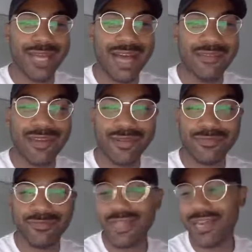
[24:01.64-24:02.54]
have
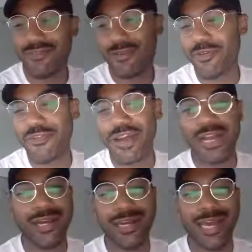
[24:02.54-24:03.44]
like from a
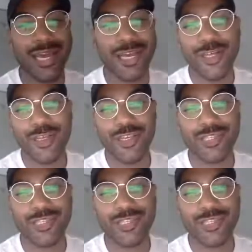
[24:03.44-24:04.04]
very young age,